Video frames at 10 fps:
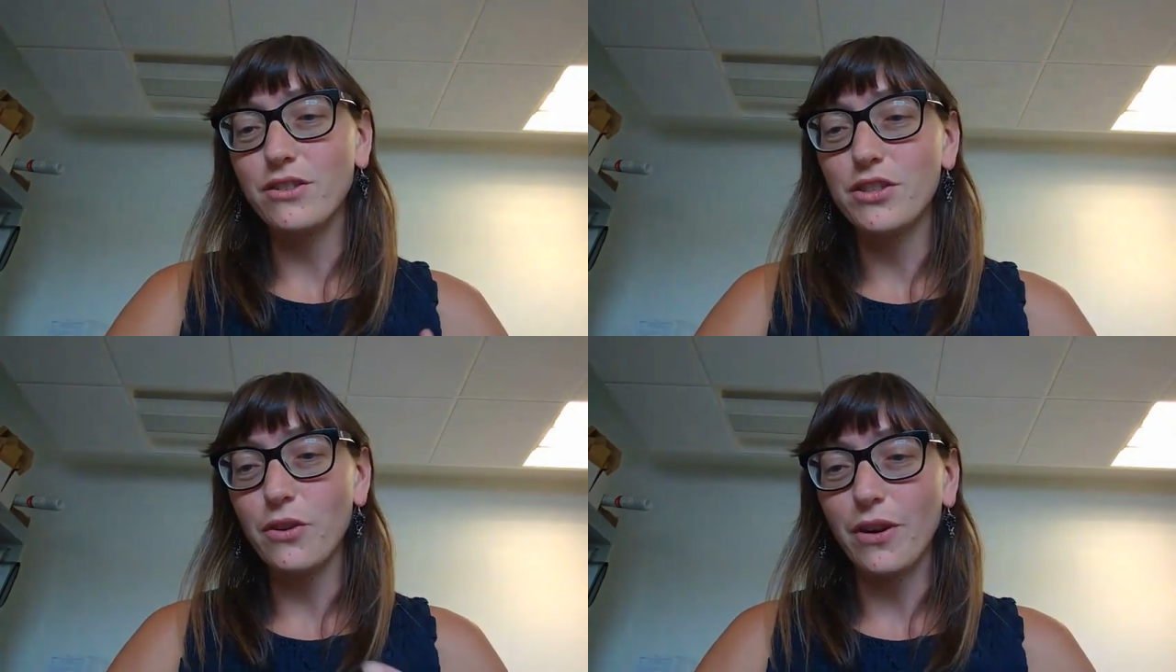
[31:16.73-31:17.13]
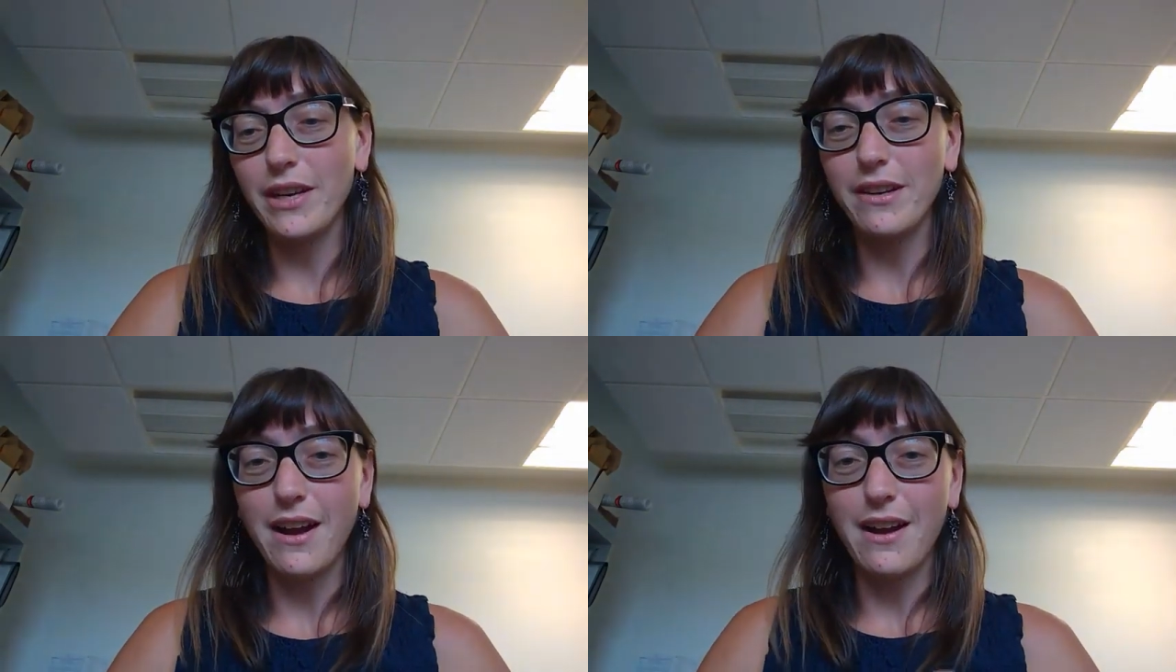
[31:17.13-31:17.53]

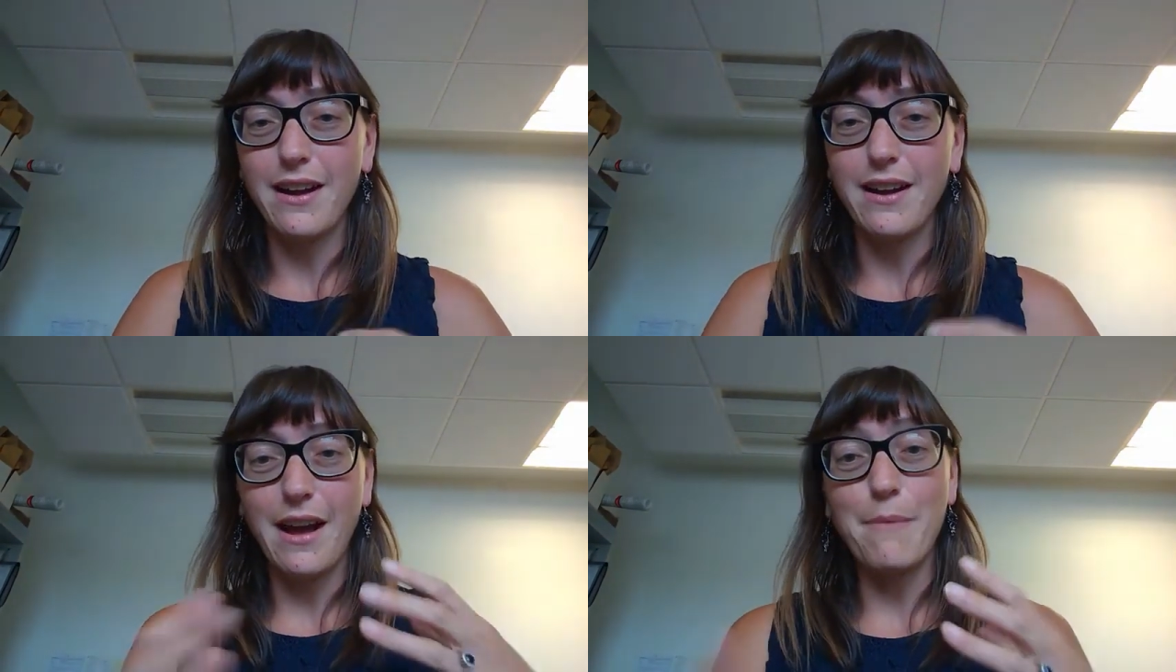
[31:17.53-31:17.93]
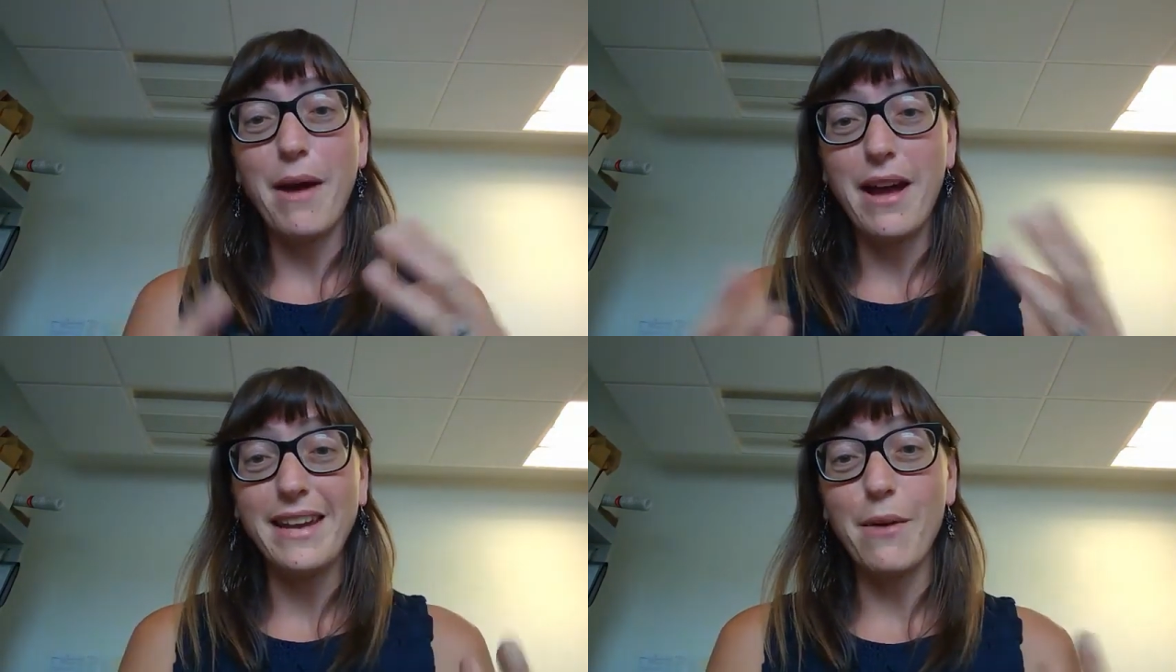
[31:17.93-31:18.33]
join a
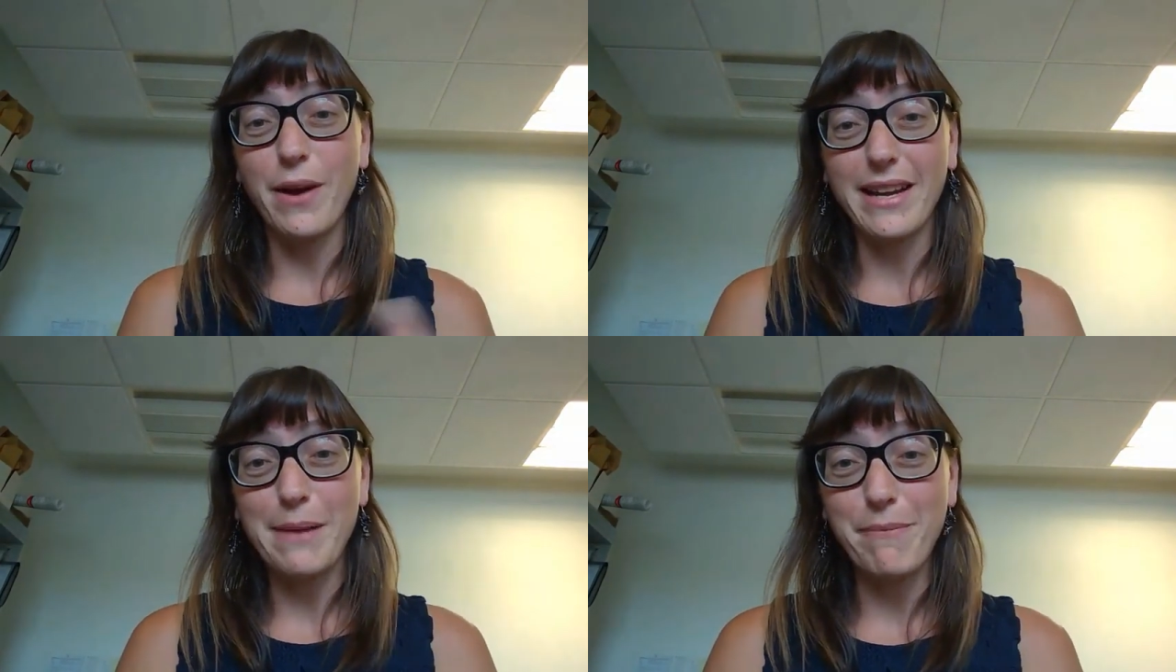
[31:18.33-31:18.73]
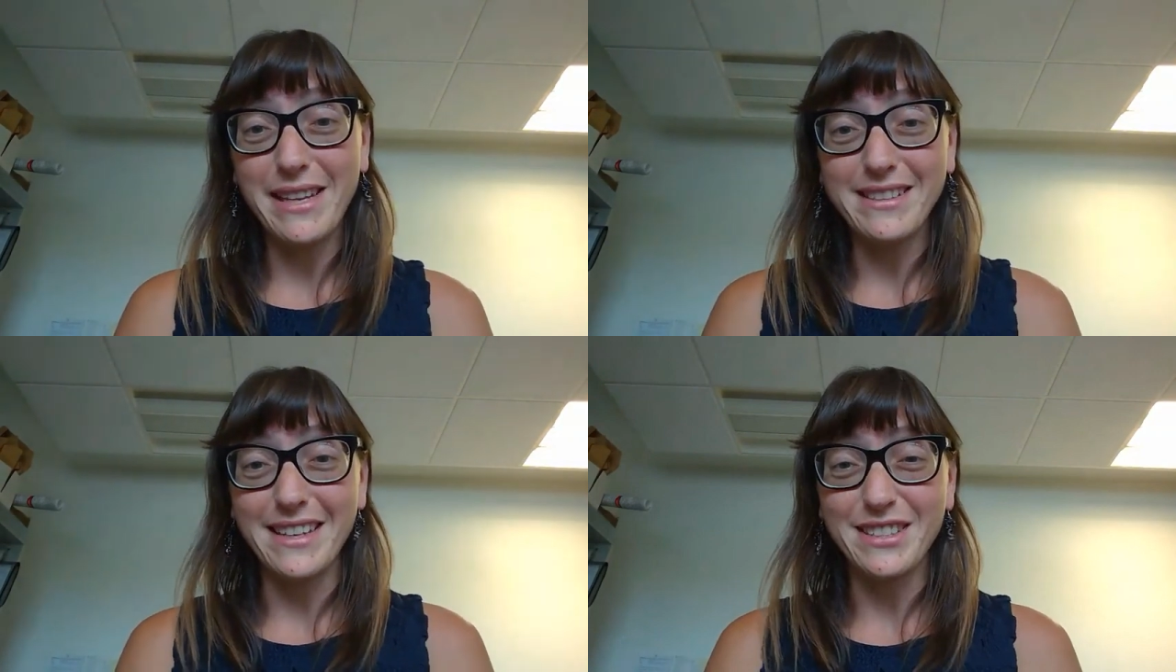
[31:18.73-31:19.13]
networking
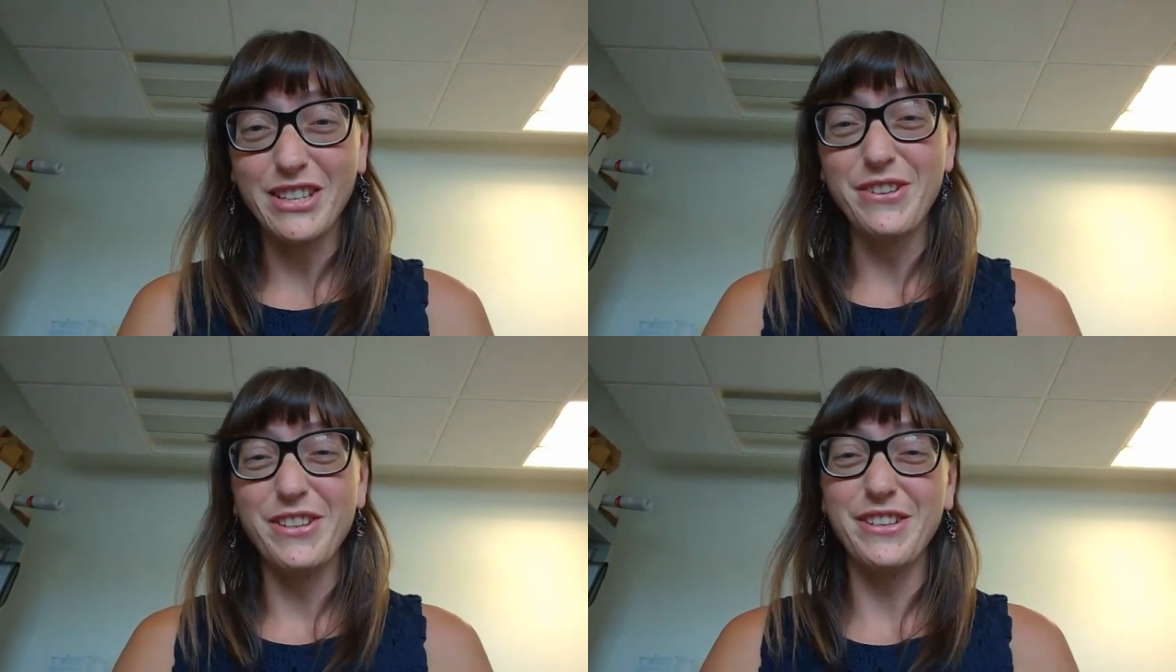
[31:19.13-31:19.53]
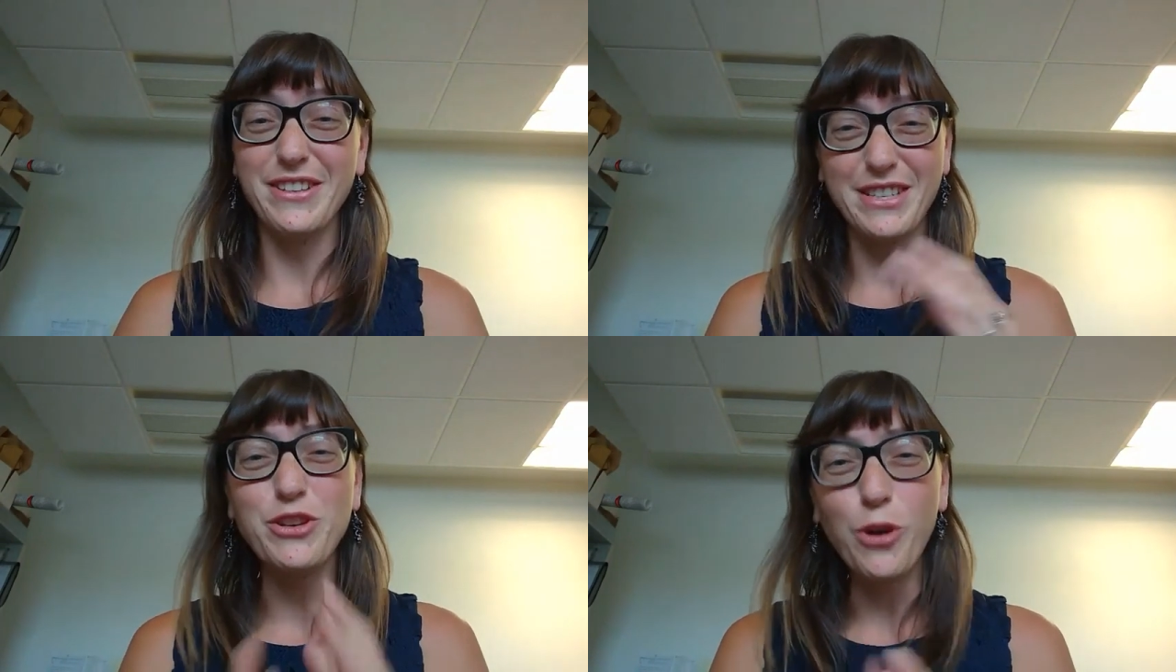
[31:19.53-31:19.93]
meeting, so
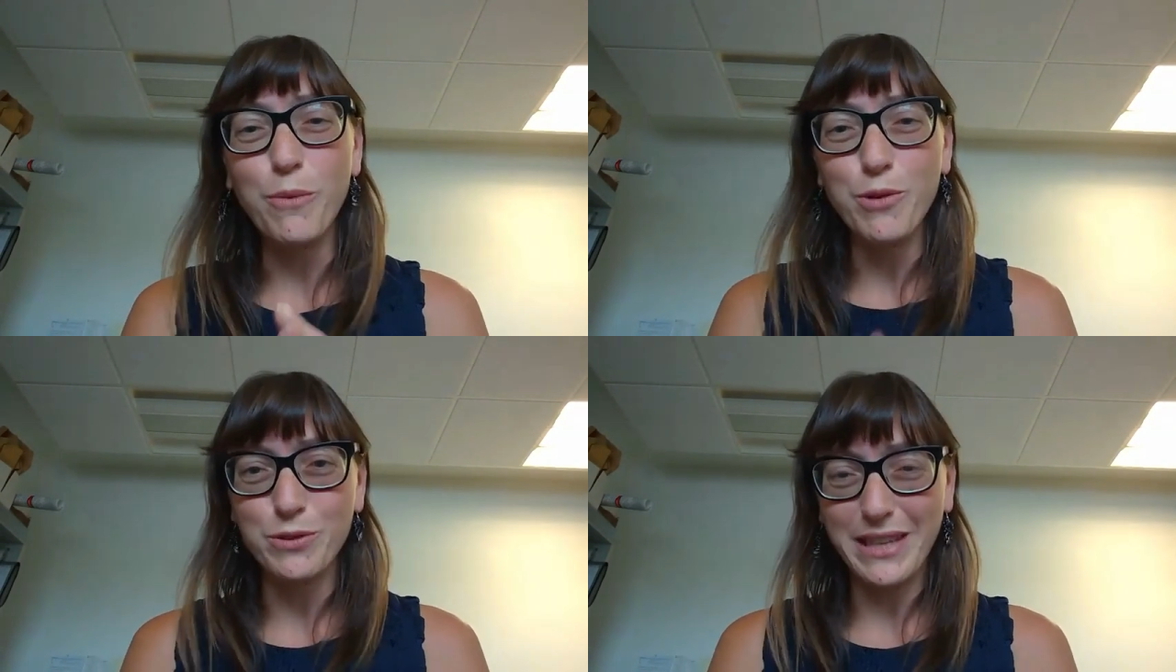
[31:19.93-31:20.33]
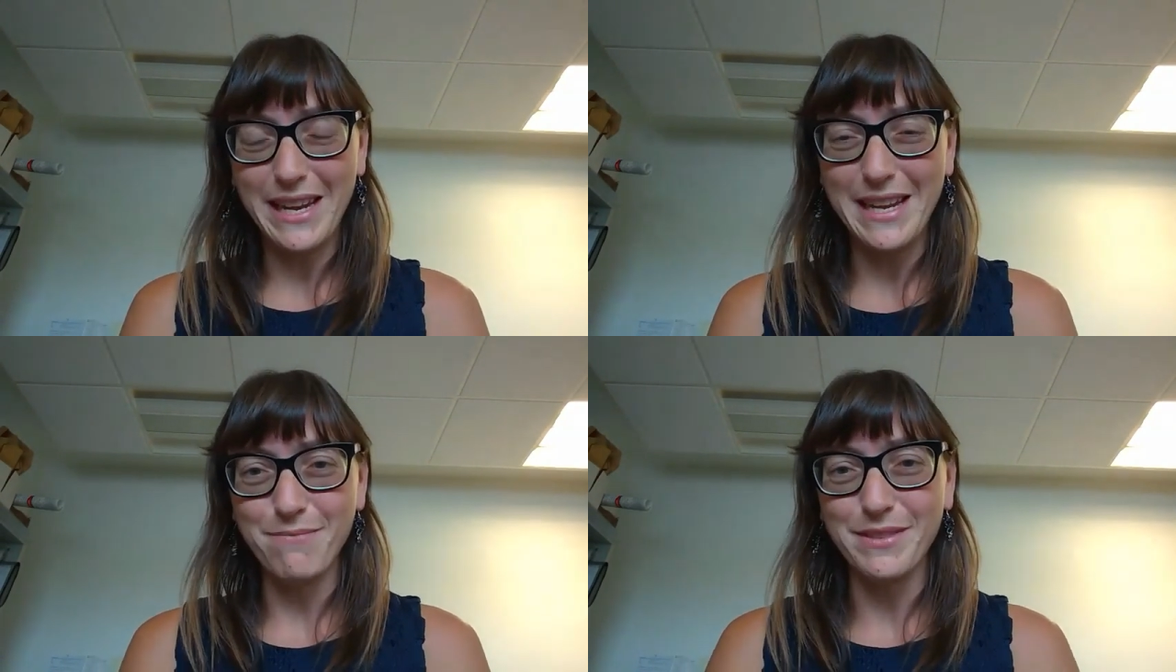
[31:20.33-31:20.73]
it's a normal
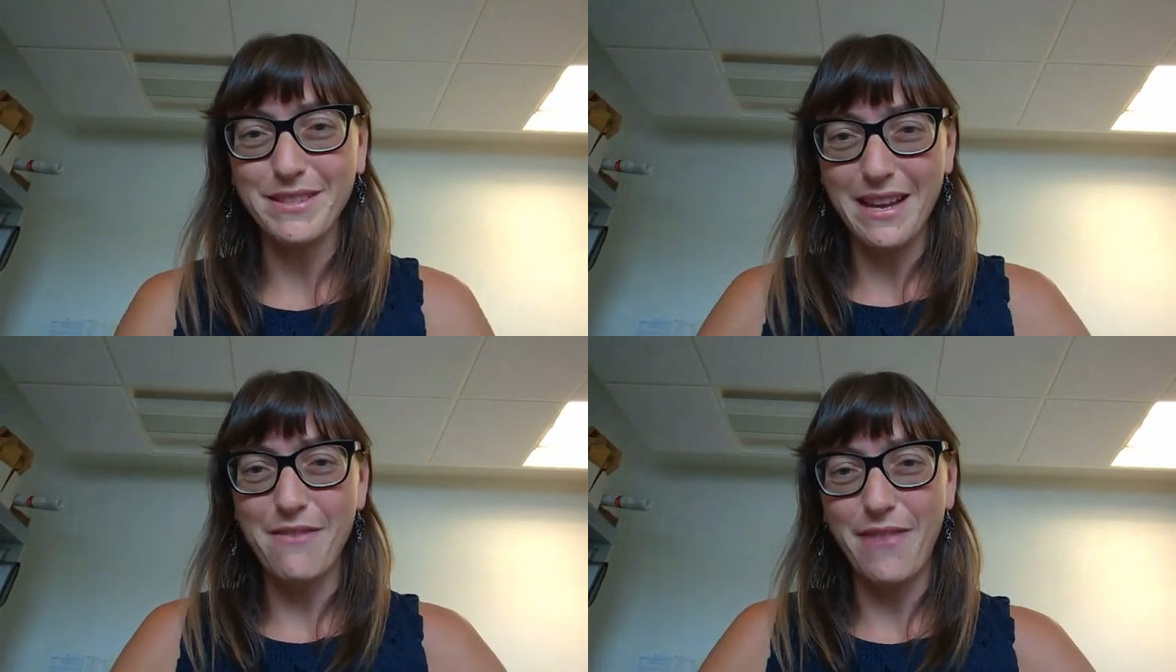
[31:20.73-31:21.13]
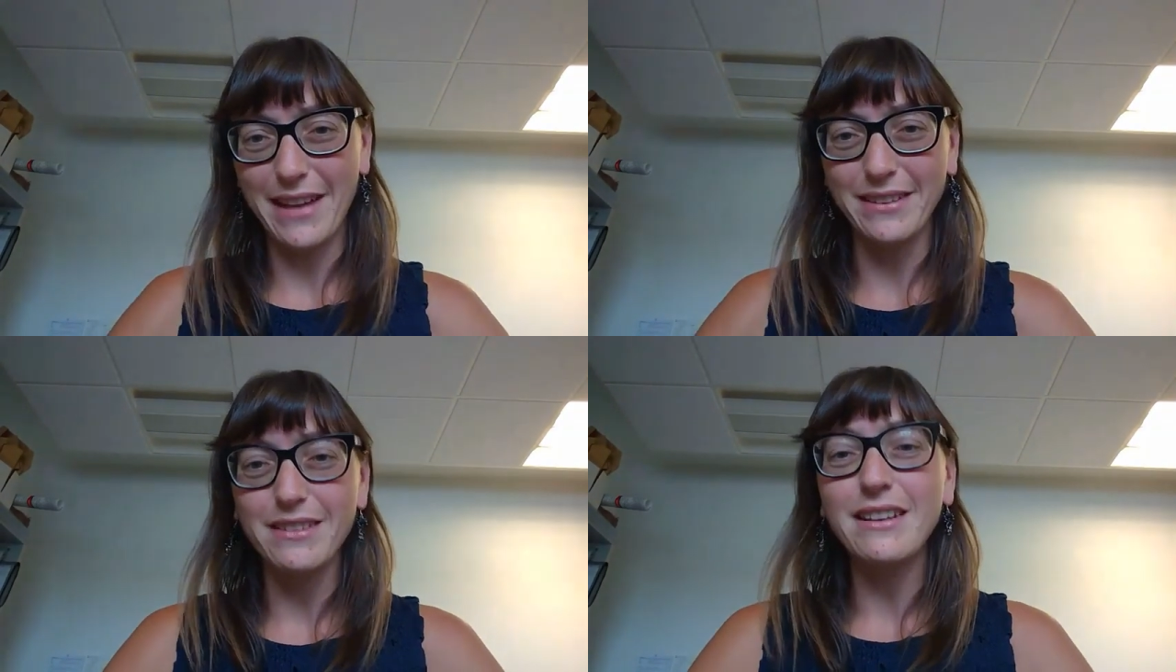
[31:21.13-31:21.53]
Teams
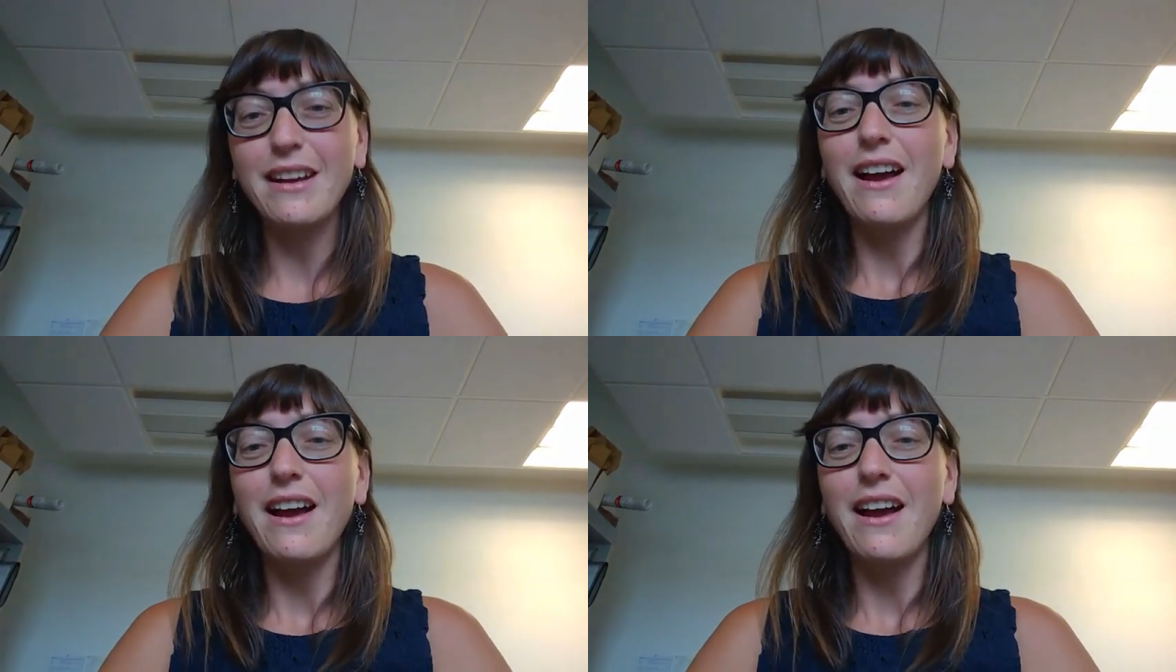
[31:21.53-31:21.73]
event,